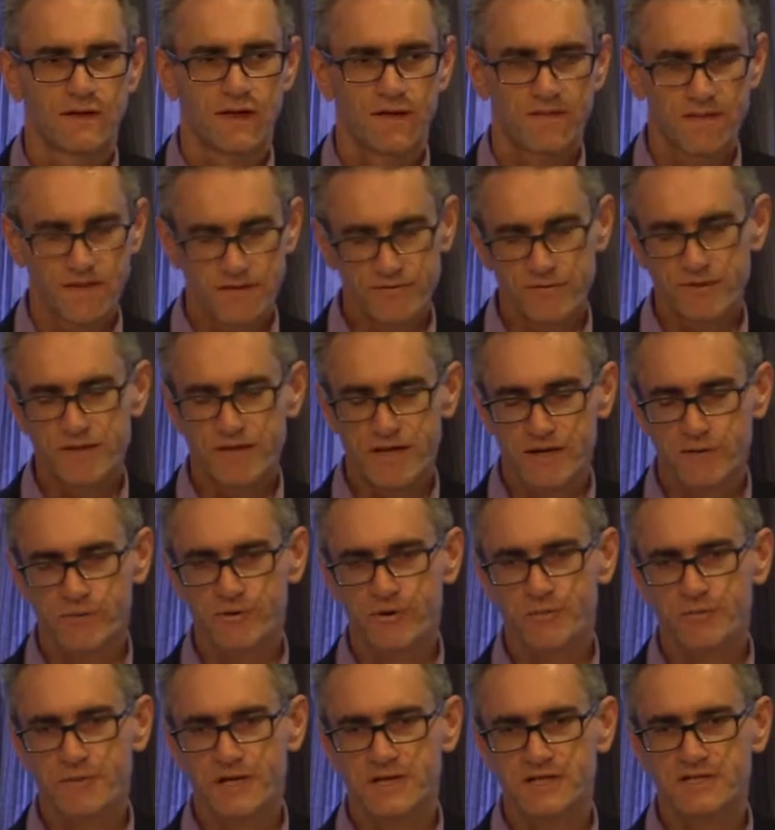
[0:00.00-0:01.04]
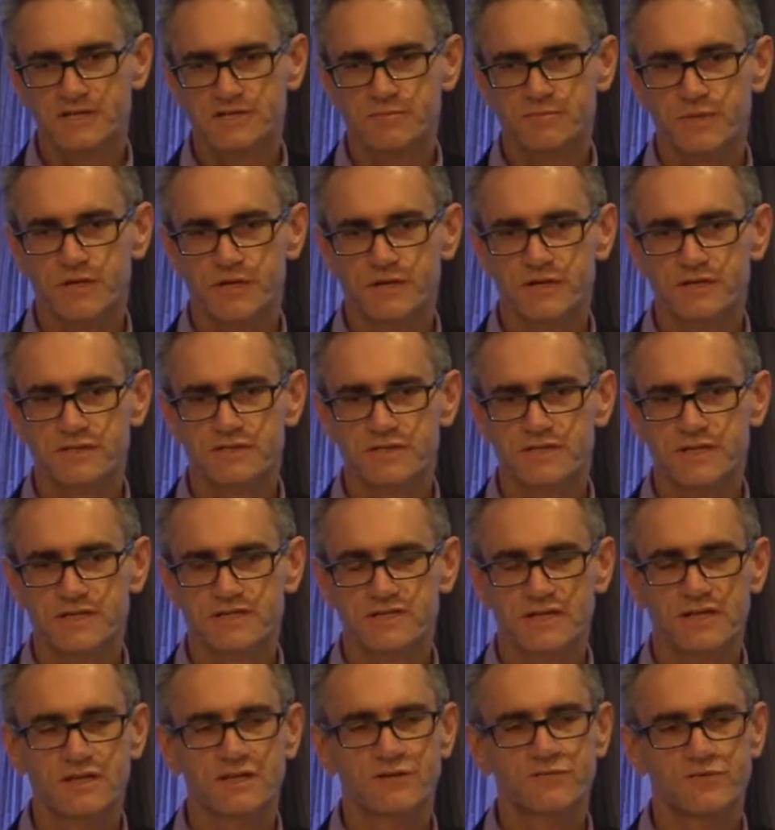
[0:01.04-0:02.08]
And even they were amazed because they
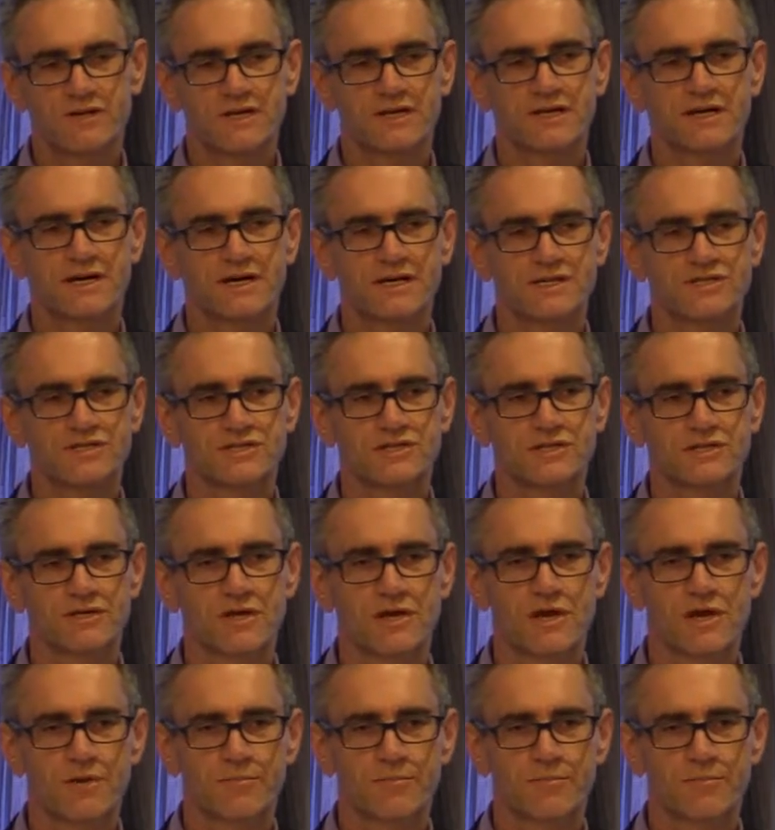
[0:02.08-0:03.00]
suddenly realized that